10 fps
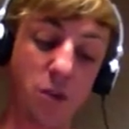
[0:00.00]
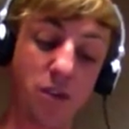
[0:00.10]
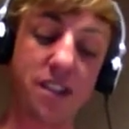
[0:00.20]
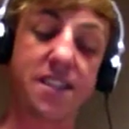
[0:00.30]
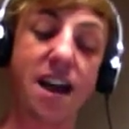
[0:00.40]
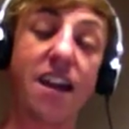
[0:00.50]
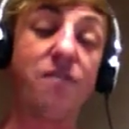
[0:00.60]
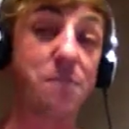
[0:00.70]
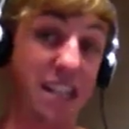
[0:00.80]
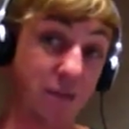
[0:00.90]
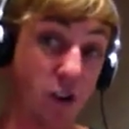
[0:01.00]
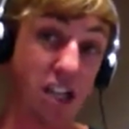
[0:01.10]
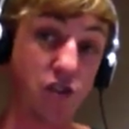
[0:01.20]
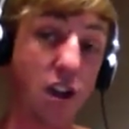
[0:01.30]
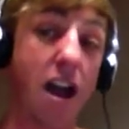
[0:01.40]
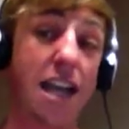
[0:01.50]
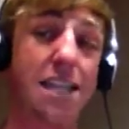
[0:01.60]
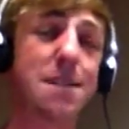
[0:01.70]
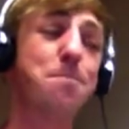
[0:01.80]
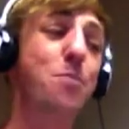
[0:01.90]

with a side of mini French fries.